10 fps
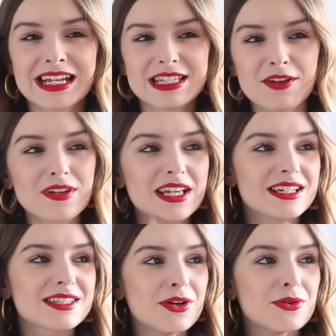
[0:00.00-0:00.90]
definitely
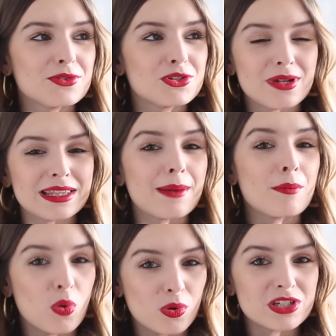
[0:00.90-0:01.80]
going to start doing that
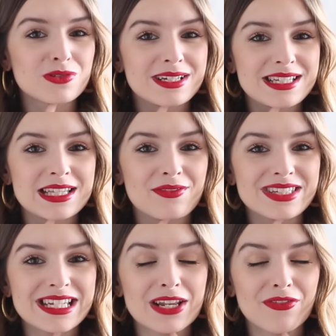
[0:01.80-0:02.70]
more in
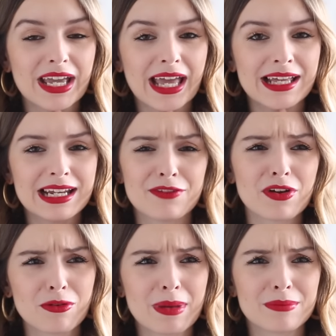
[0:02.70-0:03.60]
2017 if I can, and if
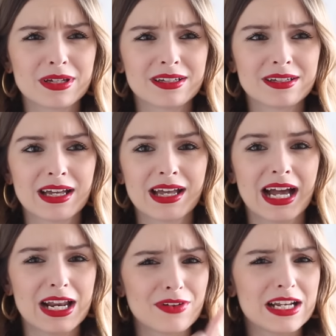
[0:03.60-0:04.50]
I remember,
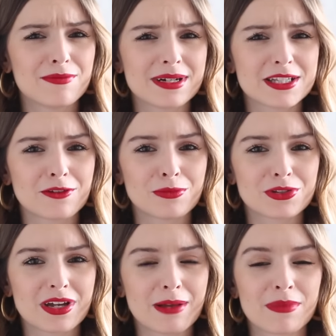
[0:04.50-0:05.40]
and if I leave myself more
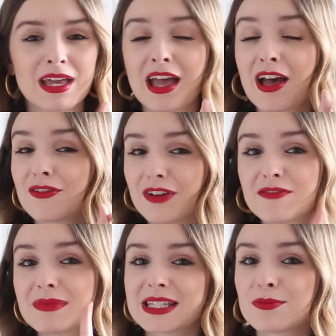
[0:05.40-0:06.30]
time.
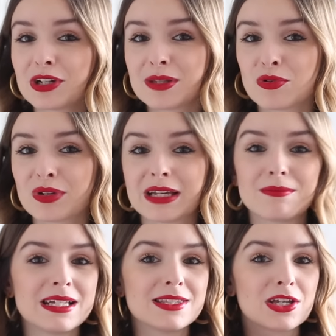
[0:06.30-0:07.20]
5 minutes more in the morning
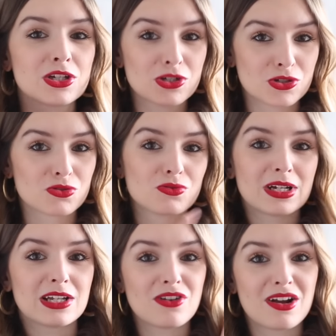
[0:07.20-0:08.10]
means good
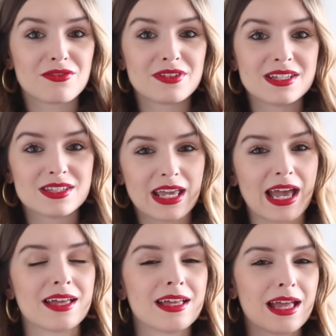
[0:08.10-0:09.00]
jewellery in your outfit, so
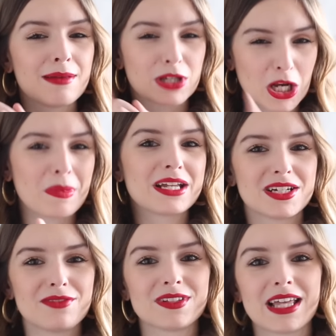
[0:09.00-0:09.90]
yeah, going to make
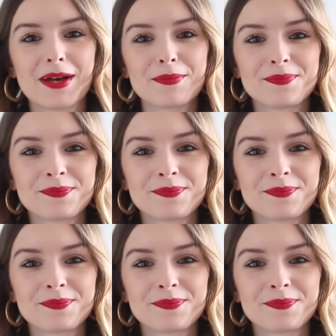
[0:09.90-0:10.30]
time for that.